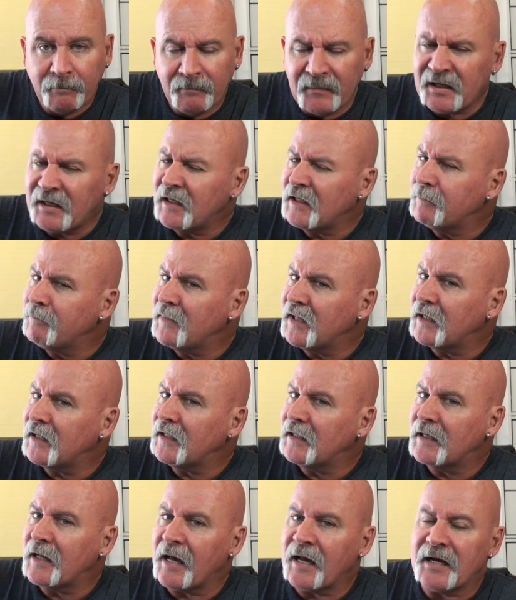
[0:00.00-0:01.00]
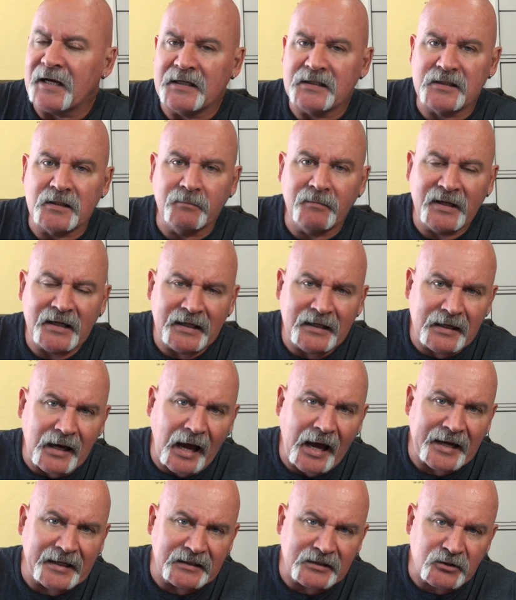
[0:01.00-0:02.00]
Many, many days and many
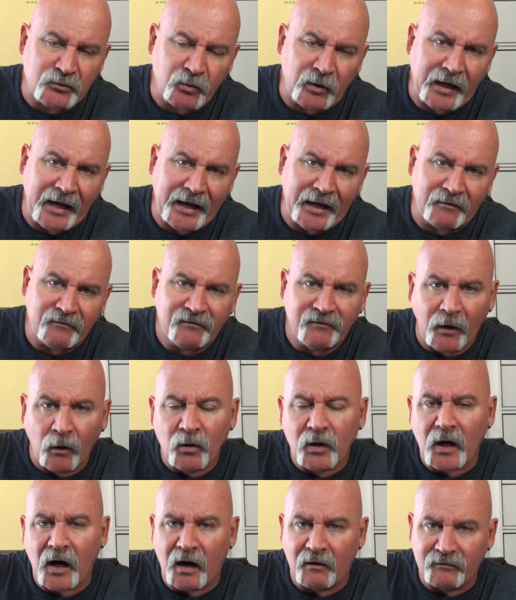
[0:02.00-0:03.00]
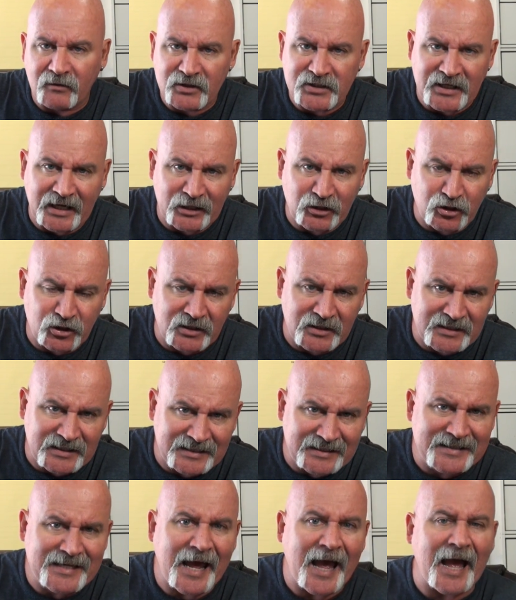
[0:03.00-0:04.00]
nights we had phone conversations
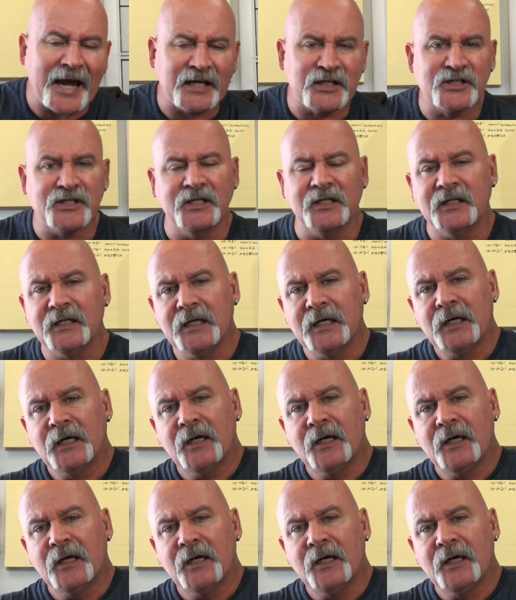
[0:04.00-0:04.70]
and texts, and